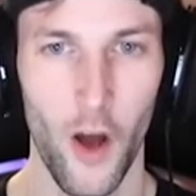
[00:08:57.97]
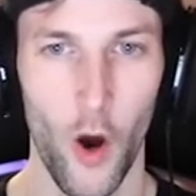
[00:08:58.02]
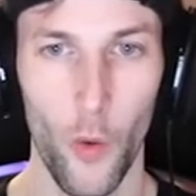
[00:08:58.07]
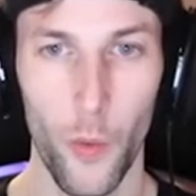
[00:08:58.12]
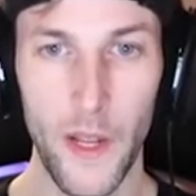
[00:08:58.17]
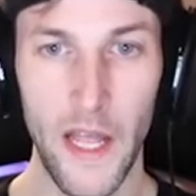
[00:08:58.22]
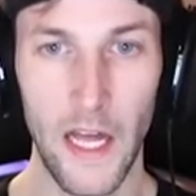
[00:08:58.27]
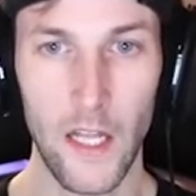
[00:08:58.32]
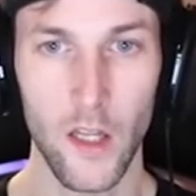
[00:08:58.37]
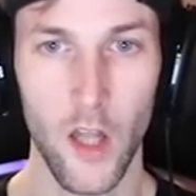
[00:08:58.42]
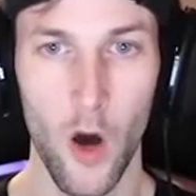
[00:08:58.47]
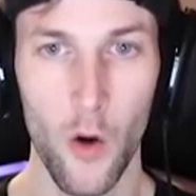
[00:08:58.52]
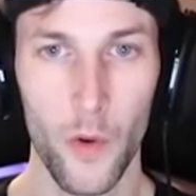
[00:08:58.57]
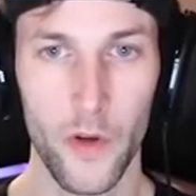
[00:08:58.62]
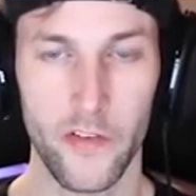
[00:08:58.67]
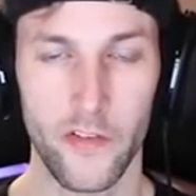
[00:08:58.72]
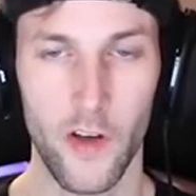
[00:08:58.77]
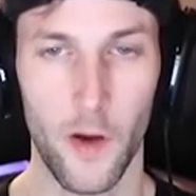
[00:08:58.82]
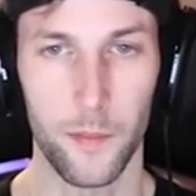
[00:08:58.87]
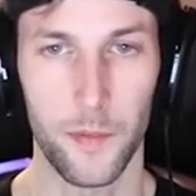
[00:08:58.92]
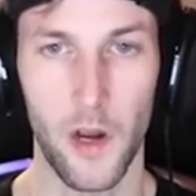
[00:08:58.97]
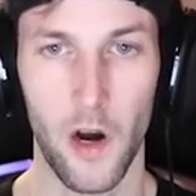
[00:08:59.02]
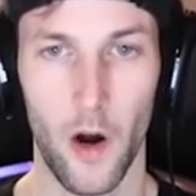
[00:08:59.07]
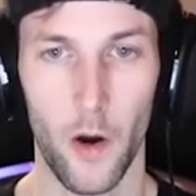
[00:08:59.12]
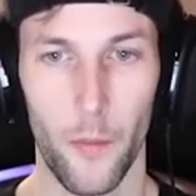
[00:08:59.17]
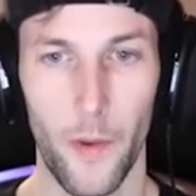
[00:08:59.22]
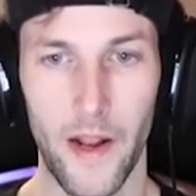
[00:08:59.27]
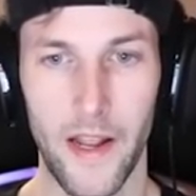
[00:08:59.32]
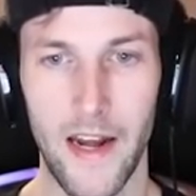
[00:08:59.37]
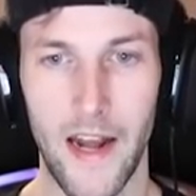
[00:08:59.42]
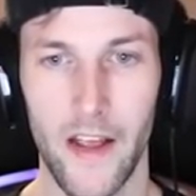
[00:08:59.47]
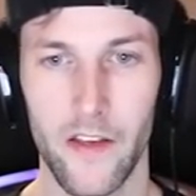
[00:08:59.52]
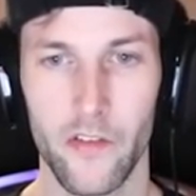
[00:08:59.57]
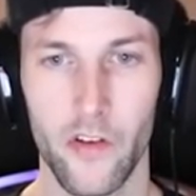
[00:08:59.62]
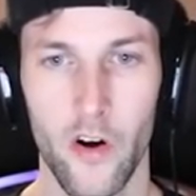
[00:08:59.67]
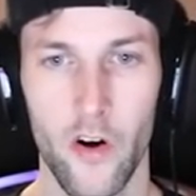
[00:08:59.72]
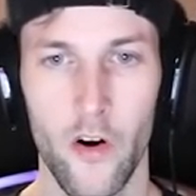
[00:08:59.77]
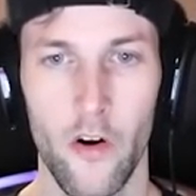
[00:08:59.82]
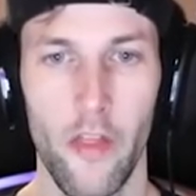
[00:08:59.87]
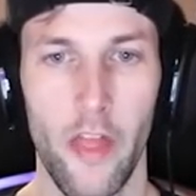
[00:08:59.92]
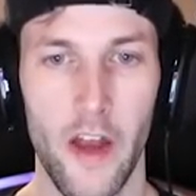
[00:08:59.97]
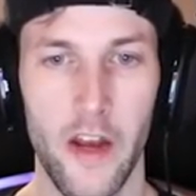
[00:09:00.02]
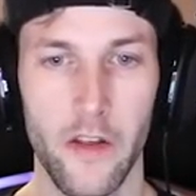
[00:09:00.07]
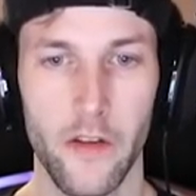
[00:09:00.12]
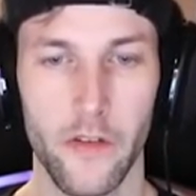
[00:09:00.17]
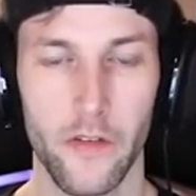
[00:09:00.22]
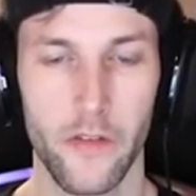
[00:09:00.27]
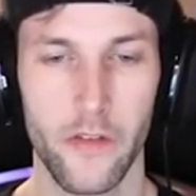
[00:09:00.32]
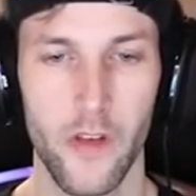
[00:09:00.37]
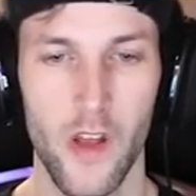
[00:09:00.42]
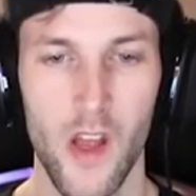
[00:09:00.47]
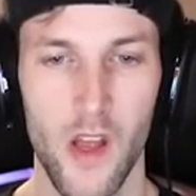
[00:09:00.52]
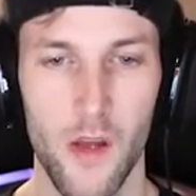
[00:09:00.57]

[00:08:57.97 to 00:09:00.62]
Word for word: Oh, we got Lois up there. I recognize her. That is